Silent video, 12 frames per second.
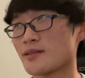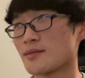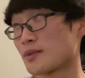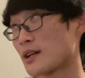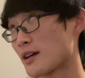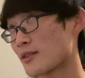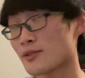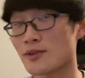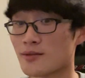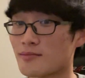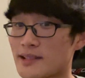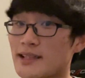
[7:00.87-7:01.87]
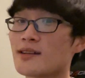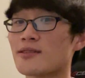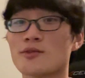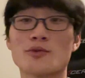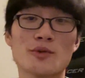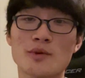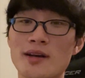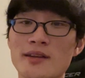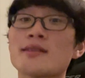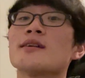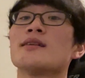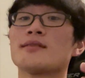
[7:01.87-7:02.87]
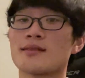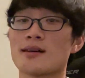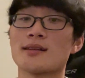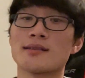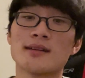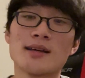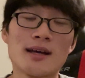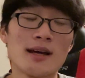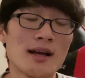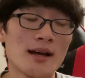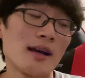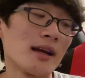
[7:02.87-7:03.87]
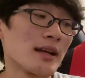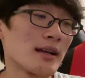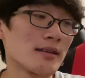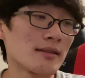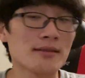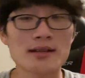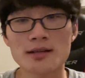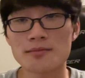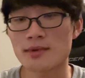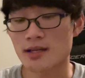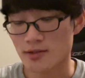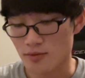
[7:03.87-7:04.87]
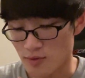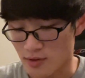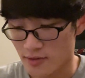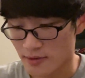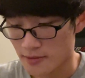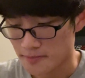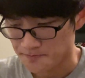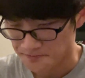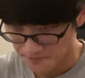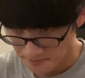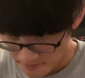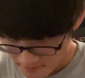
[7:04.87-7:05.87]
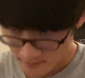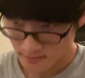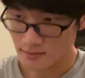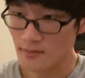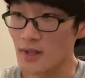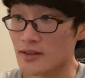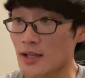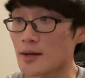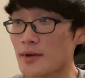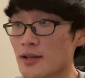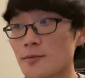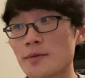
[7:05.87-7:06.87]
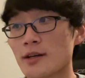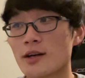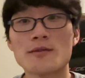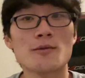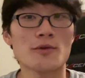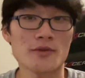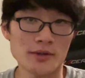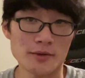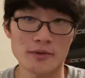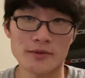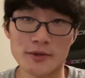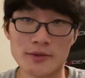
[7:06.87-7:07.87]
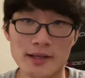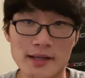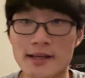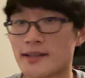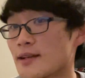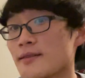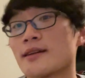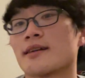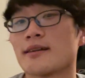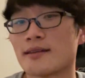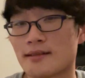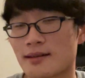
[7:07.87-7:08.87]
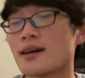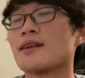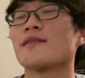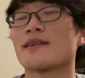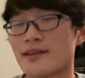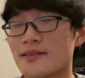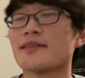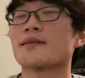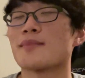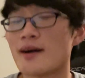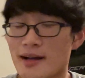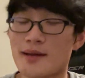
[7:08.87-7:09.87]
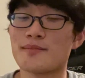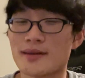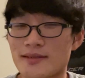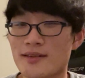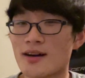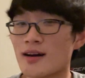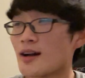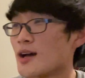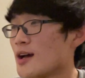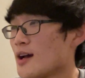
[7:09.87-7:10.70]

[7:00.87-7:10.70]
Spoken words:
But yeah, still EX score wise, solid. And the second match was Nightman's pick. Of course, it was New Decade. That's like kind of like his like pocket pick song.